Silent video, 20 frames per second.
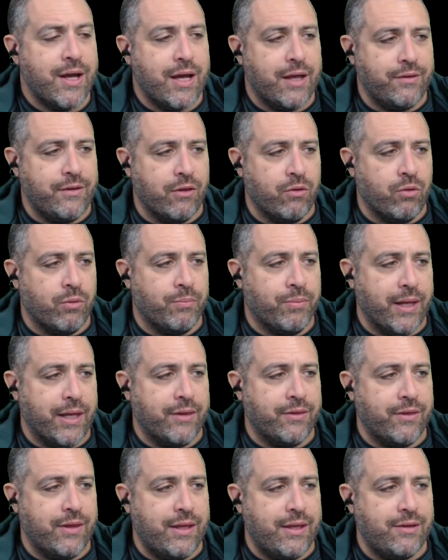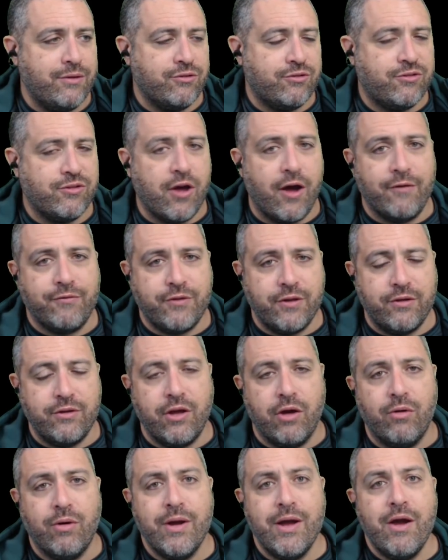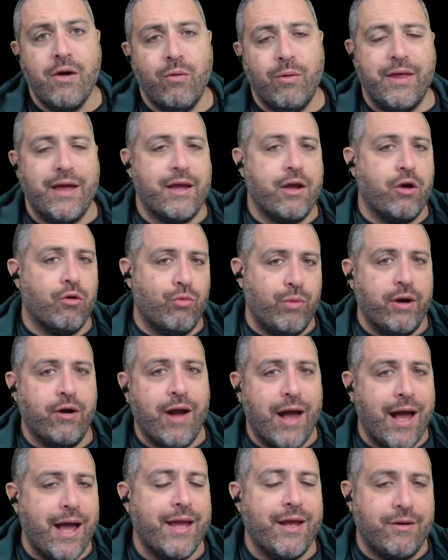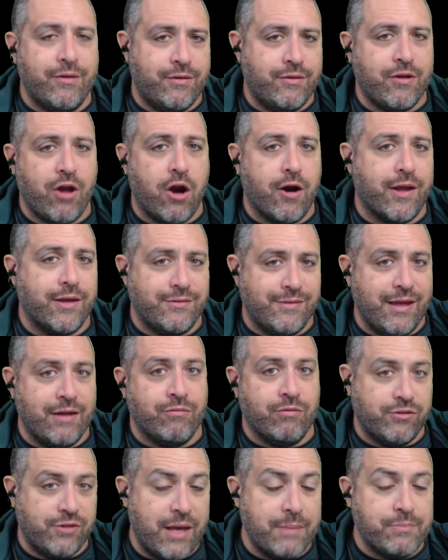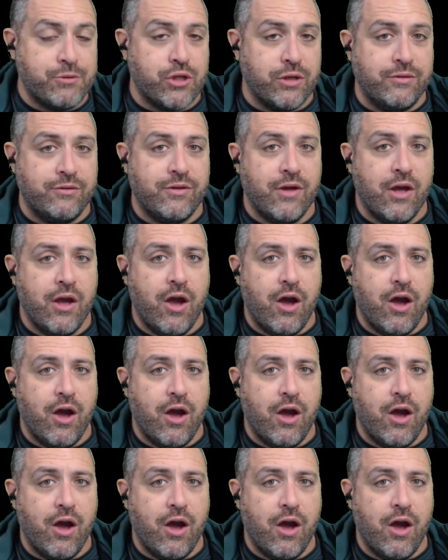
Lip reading: and the other one playing the soft, you know, with a career high in targets and receptions,